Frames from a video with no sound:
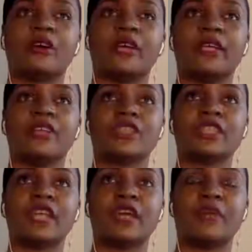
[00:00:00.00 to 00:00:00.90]
and just
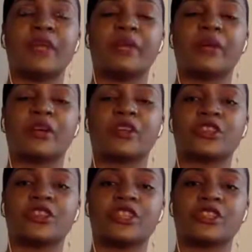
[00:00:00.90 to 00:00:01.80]
not being able to go to
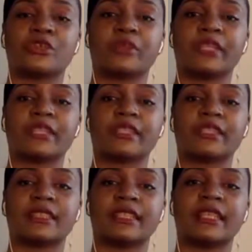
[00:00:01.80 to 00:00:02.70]
traditional places to
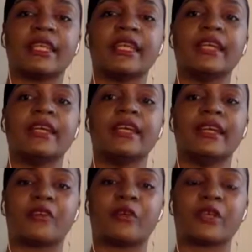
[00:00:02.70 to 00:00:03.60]
study.
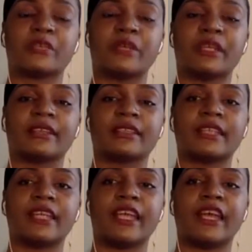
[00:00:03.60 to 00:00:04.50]
It forced me to
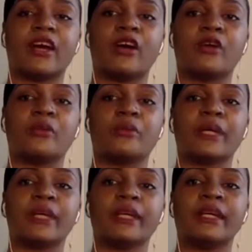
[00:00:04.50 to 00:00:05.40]
study at home,
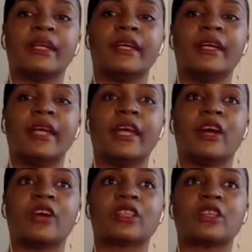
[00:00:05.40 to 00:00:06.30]
but it
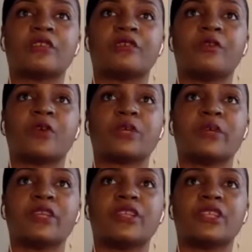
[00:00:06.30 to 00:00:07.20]
also forced me
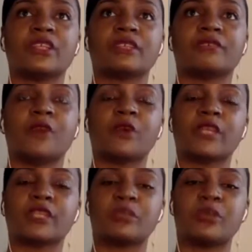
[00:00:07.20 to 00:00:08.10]
to just
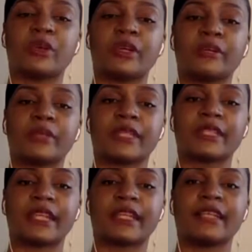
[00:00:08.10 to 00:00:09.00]
focus more because
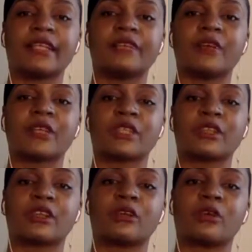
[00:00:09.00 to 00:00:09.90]
I could focus
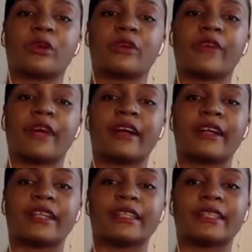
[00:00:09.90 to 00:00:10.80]
on
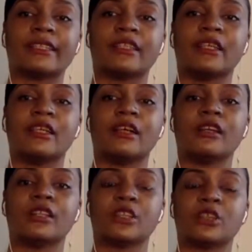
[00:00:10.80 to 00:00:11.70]
coronavirus and
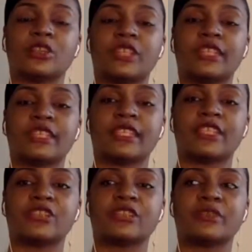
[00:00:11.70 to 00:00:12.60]
the social justice
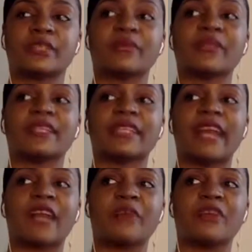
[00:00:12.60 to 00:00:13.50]
issues, but something
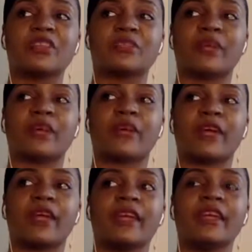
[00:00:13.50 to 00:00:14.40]
inside of me was just like, okay,